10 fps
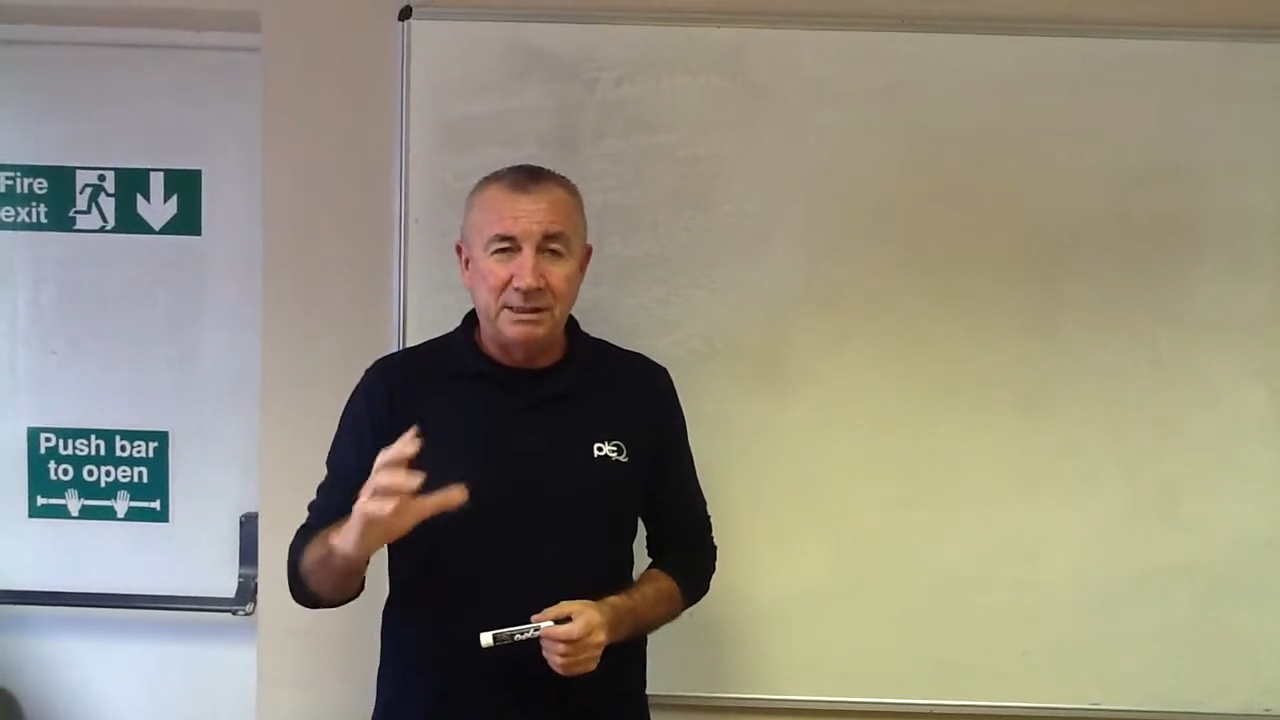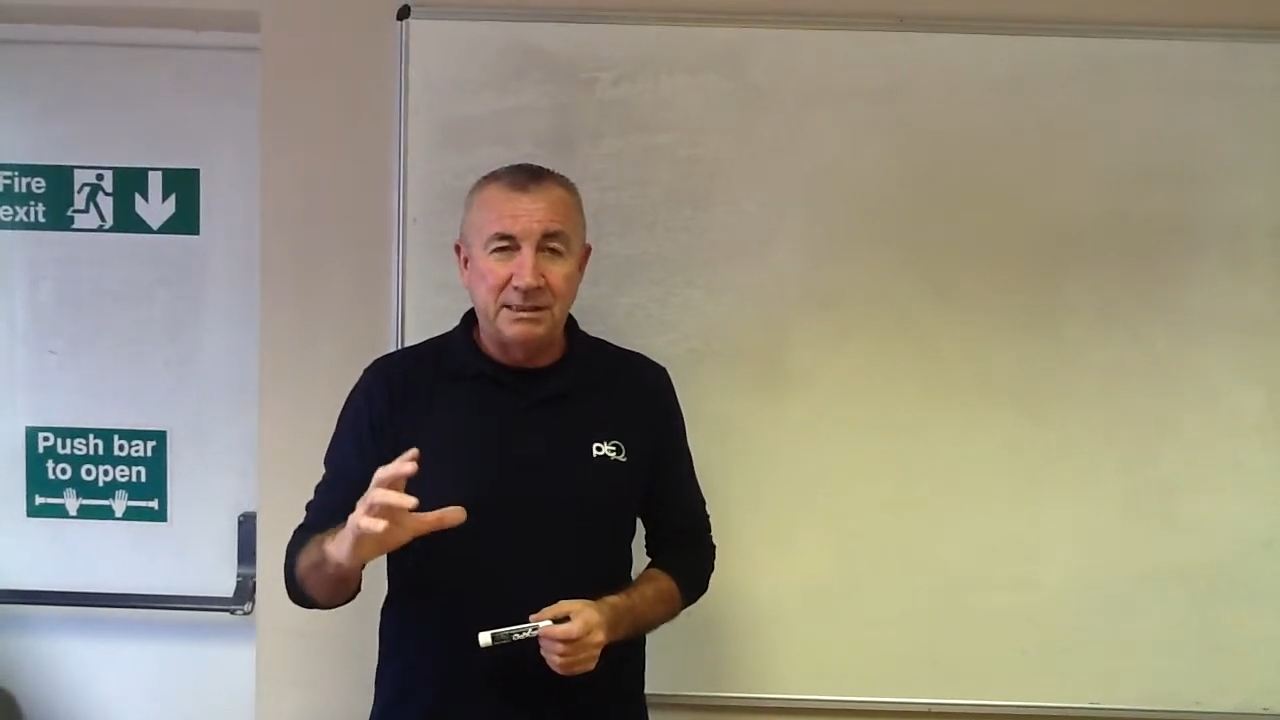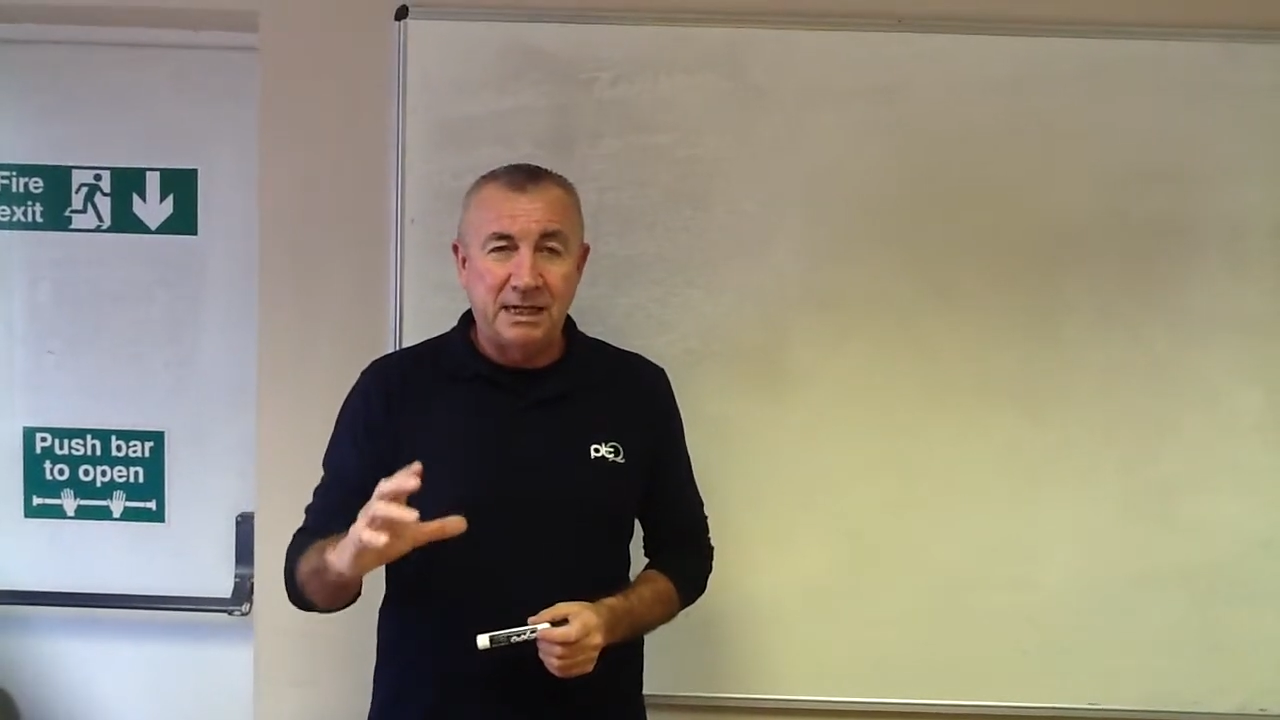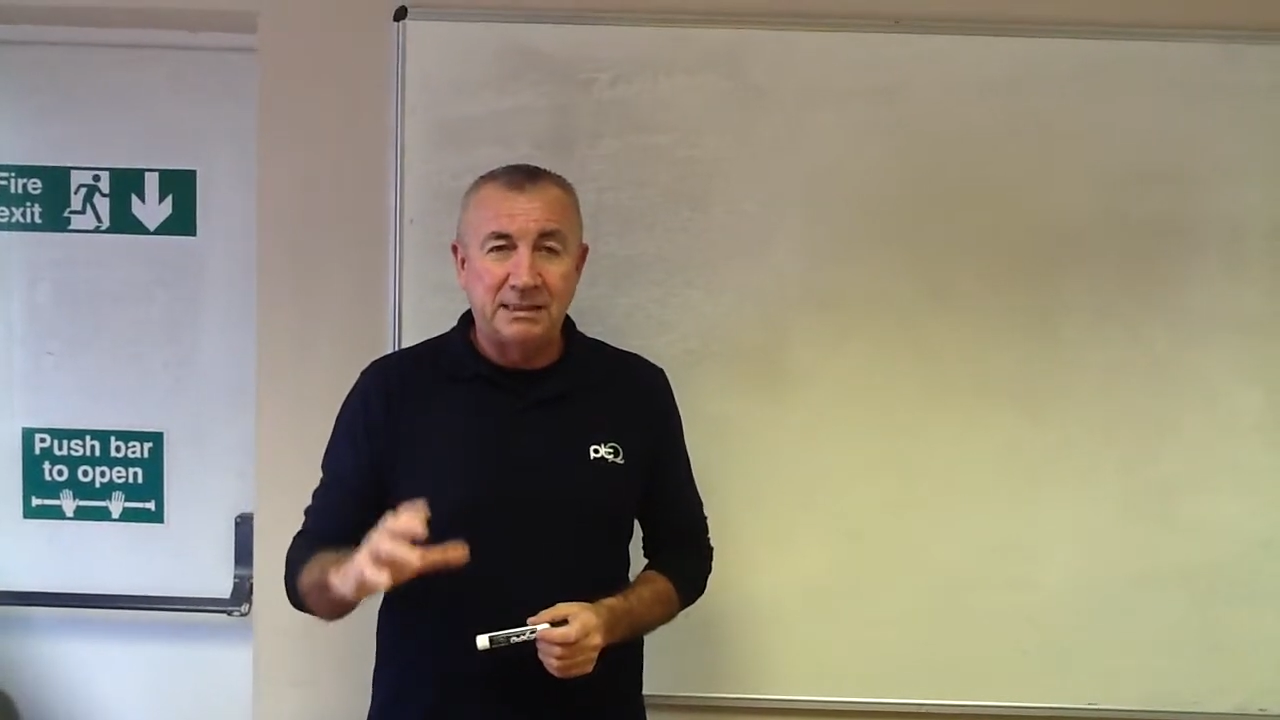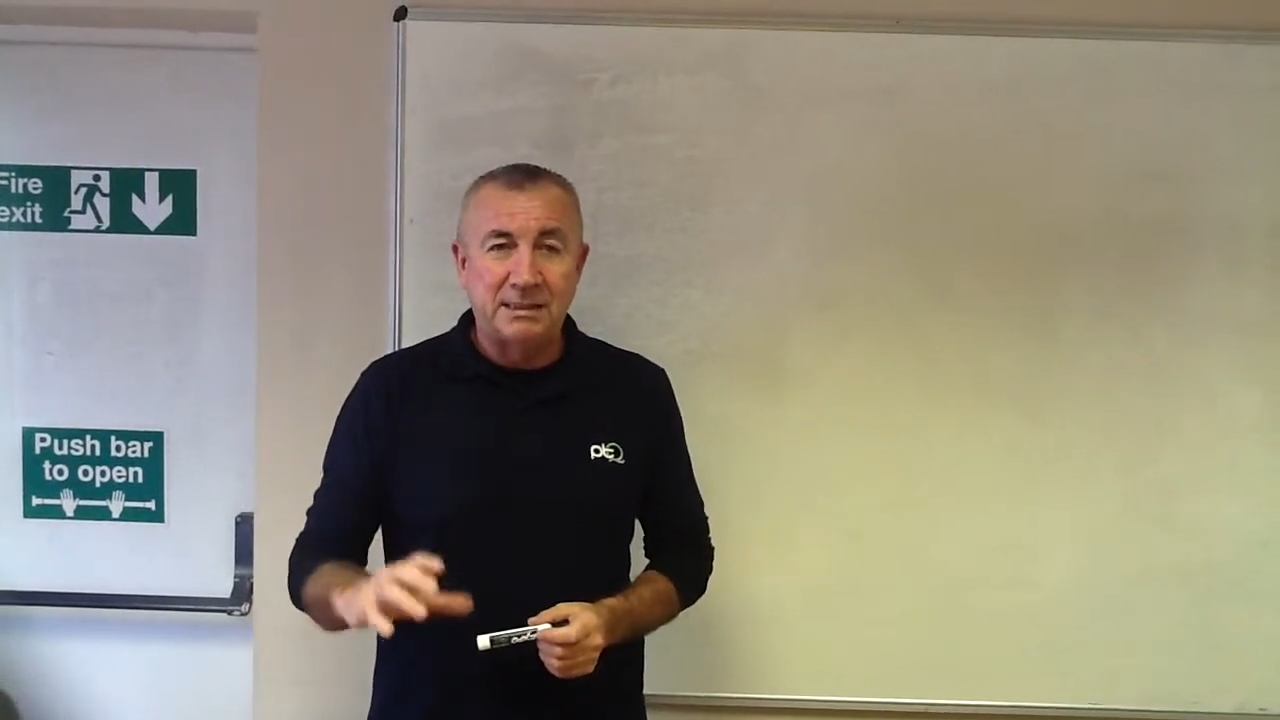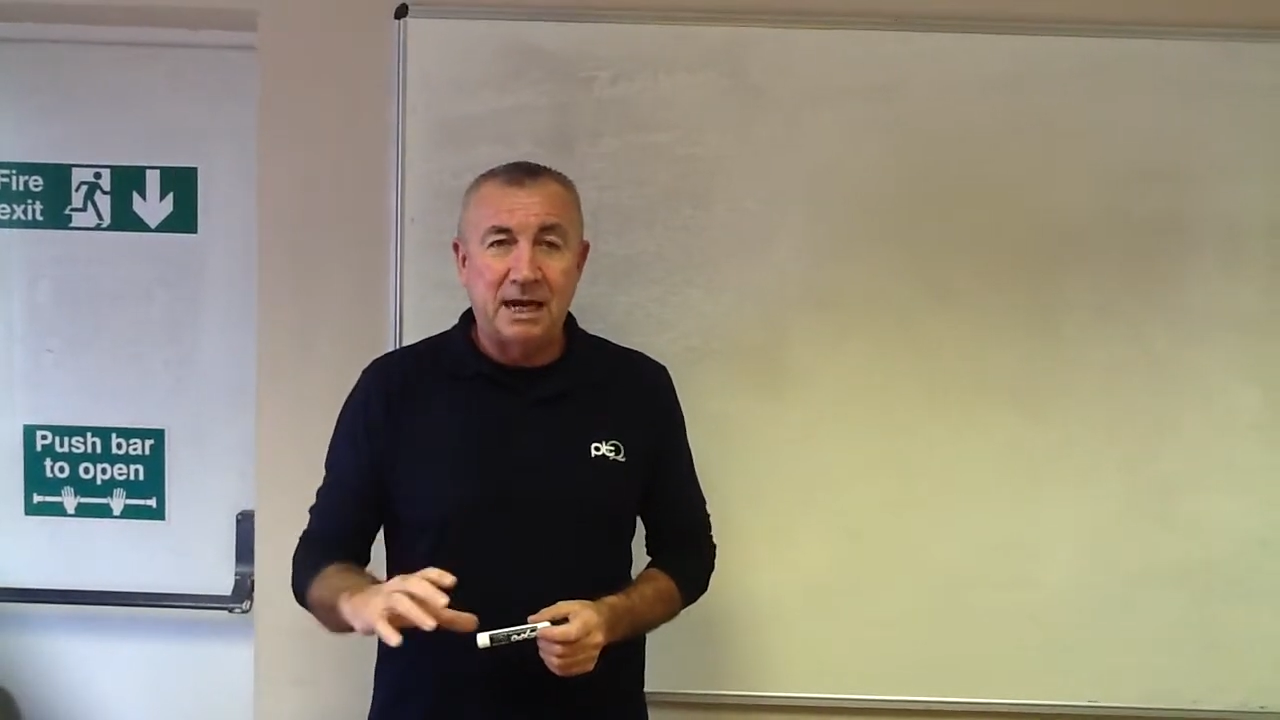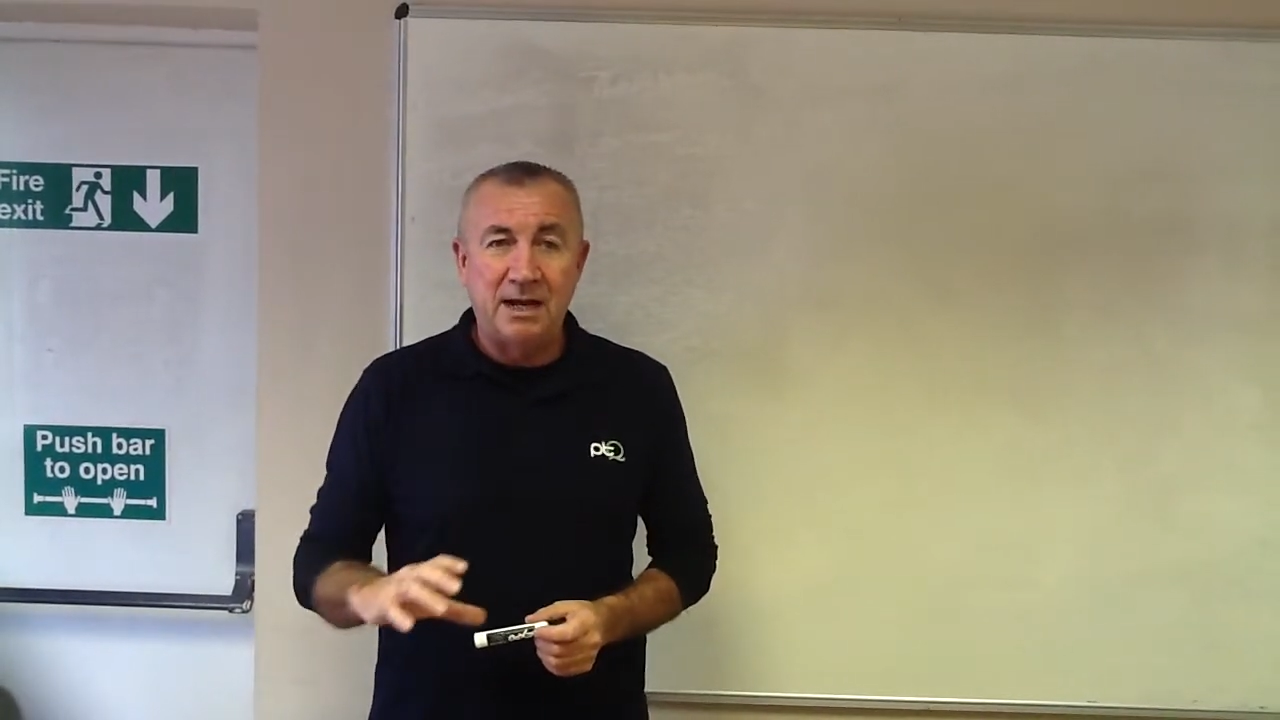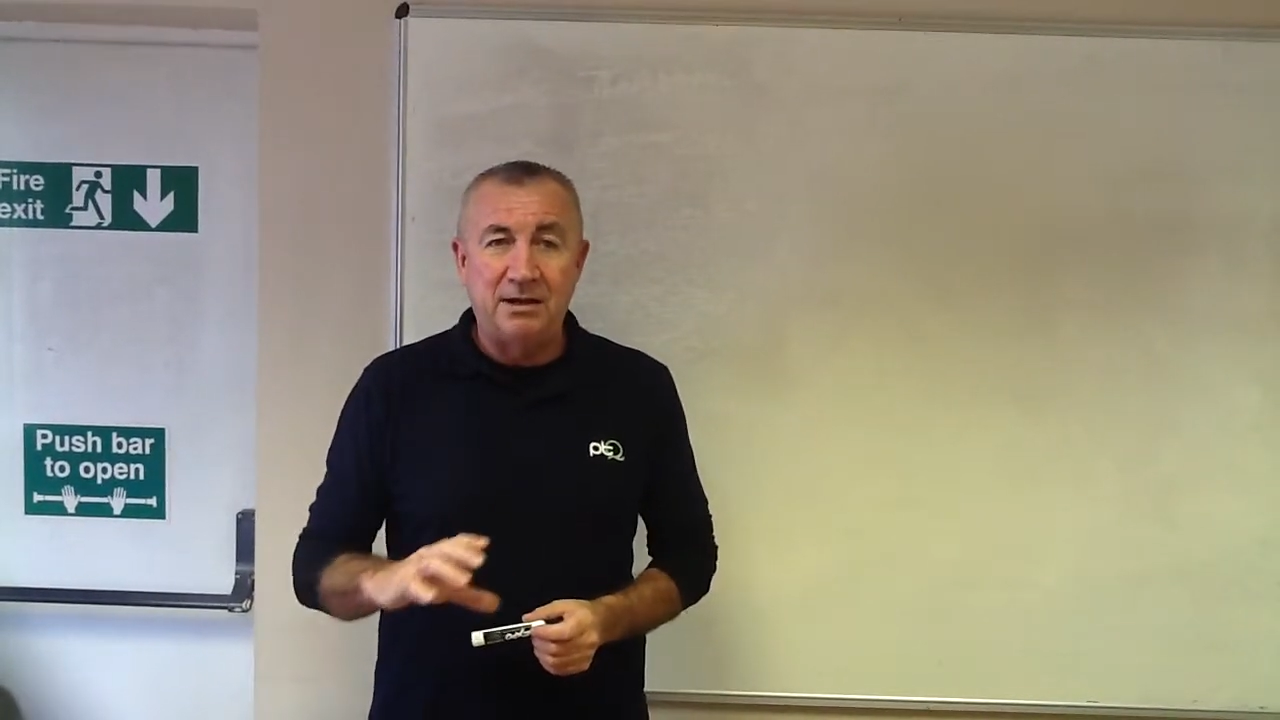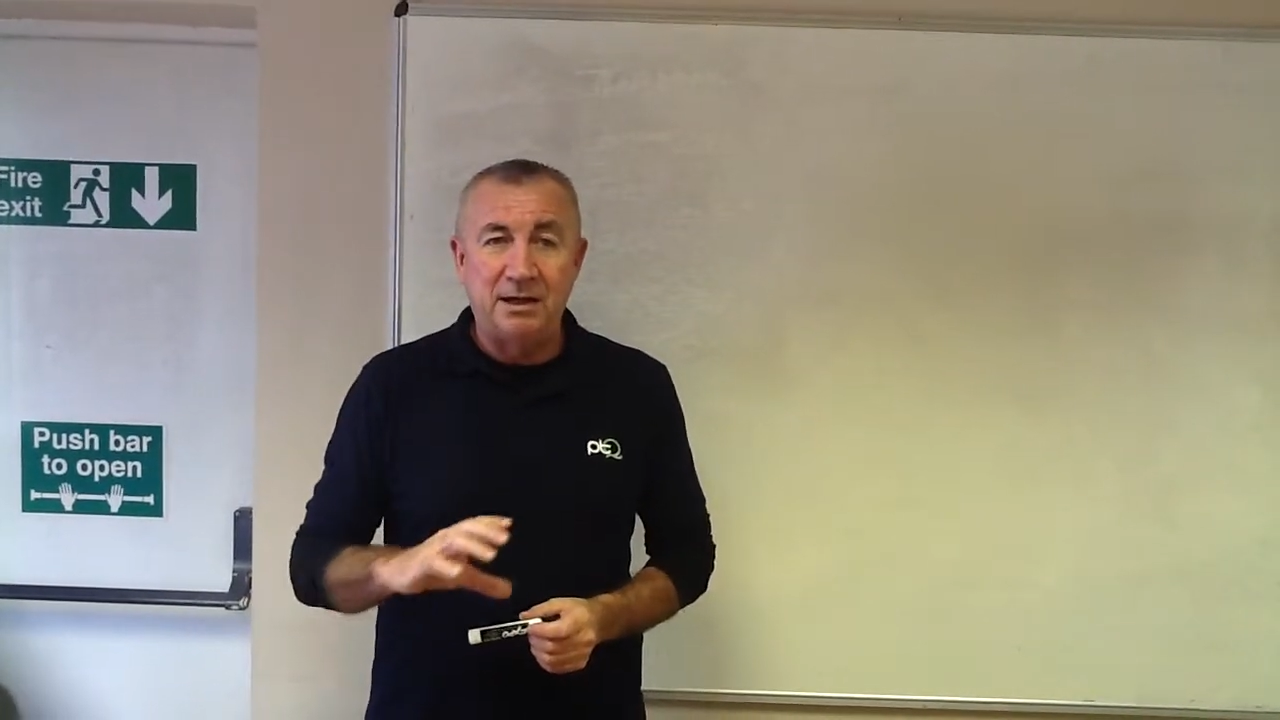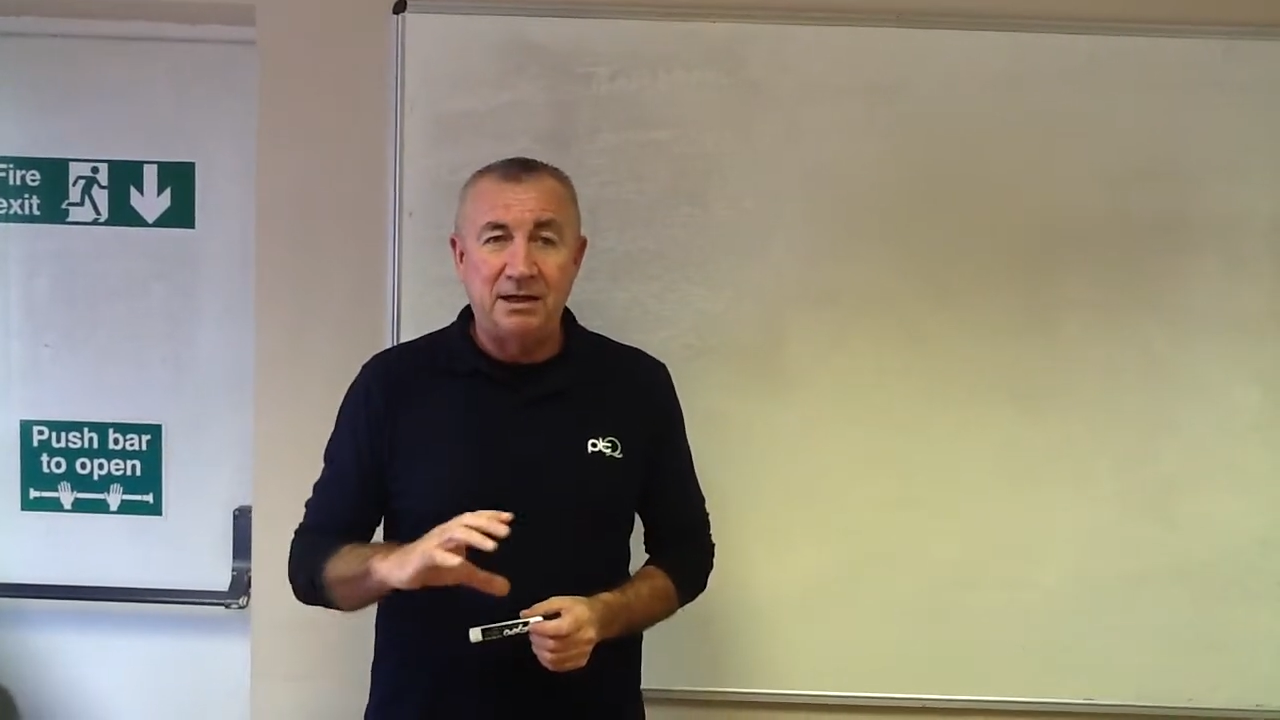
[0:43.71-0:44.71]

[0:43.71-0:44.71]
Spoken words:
10 scale,